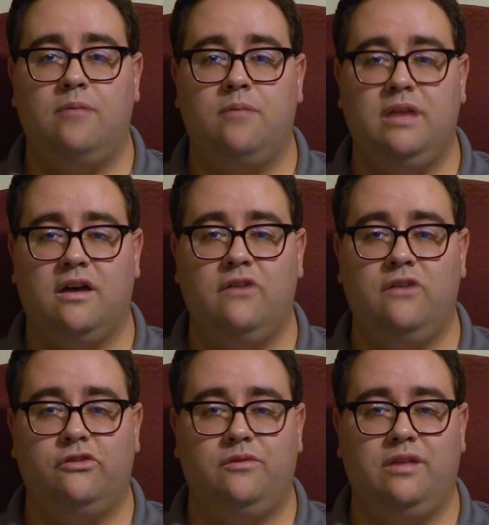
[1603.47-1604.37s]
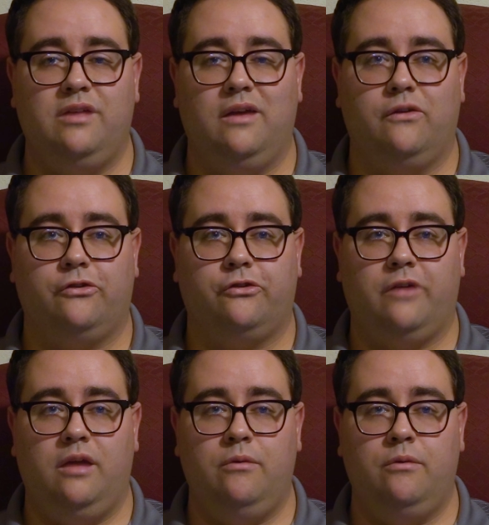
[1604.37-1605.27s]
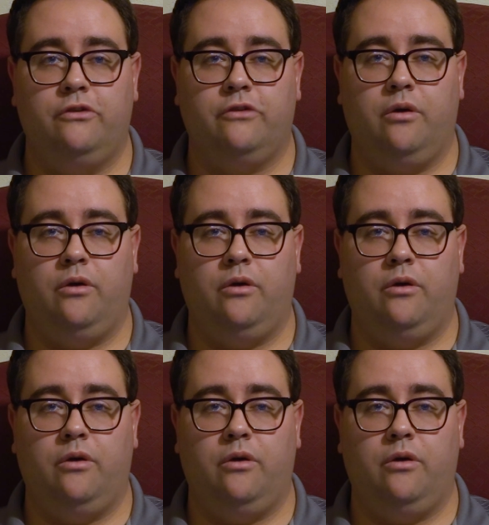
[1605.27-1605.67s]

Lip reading: because of this, he was